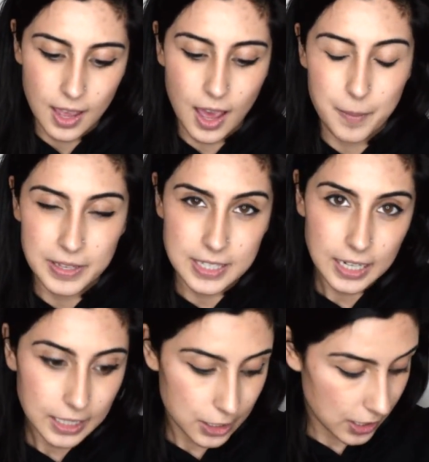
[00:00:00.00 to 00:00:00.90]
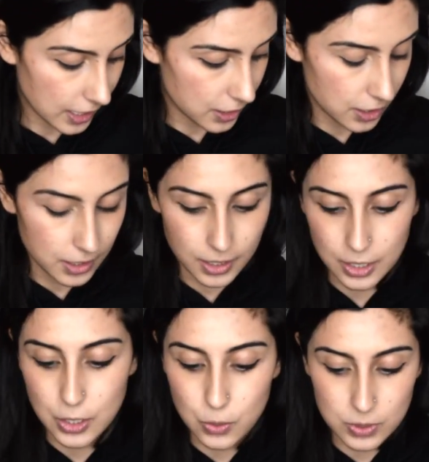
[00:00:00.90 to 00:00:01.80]
I'm excited to get
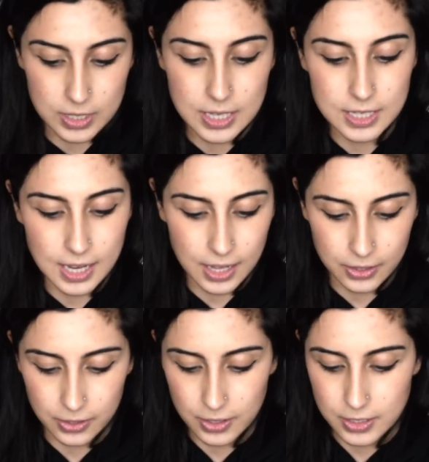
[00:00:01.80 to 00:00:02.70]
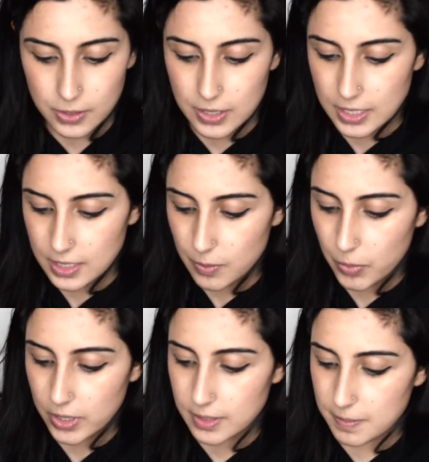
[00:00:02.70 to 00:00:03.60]
to use these colors. So this is the
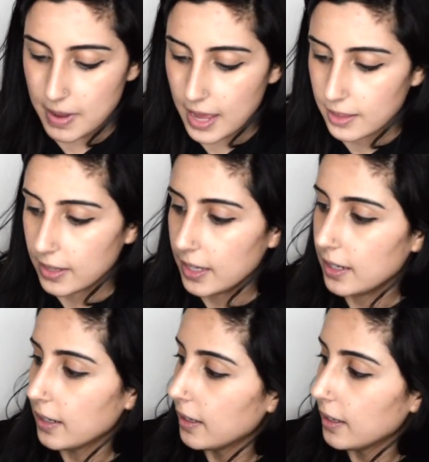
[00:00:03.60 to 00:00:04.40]
Prism palette.